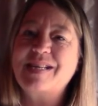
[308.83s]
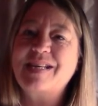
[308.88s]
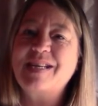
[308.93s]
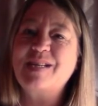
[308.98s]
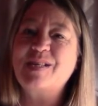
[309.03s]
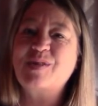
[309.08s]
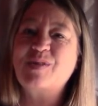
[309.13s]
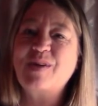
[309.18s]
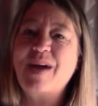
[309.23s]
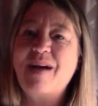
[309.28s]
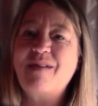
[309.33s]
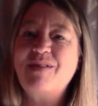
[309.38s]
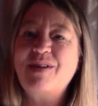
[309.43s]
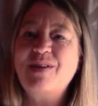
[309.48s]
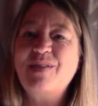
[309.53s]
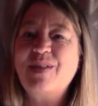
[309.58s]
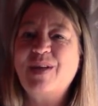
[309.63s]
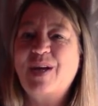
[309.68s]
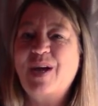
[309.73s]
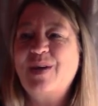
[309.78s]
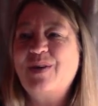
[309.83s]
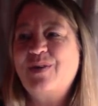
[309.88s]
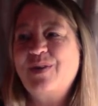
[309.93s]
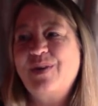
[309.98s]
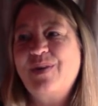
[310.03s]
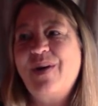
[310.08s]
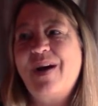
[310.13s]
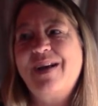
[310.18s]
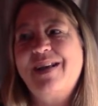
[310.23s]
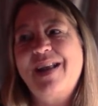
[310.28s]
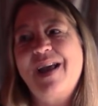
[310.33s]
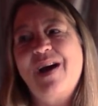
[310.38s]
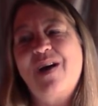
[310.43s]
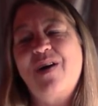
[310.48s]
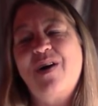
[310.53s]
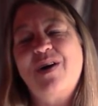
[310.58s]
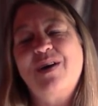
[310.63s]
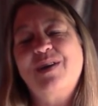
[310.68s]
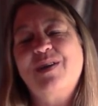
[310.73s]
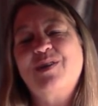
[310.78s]
he is traveling the country right now
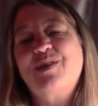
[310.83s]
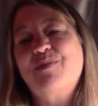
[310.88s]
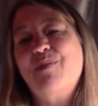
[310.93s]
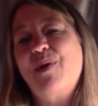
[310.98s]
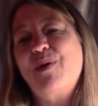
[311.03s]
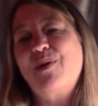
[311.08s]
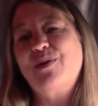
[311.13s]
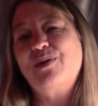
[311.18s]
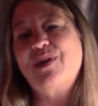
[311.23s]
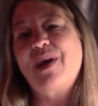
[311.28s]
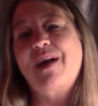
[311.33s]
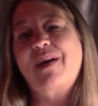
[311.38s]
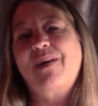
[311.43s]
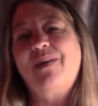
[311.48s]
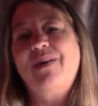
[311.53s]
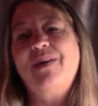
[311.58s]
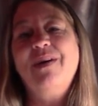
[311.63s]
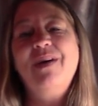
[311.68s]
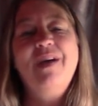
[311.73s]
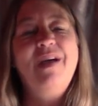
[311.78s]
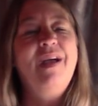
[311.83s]
on his motorcycle,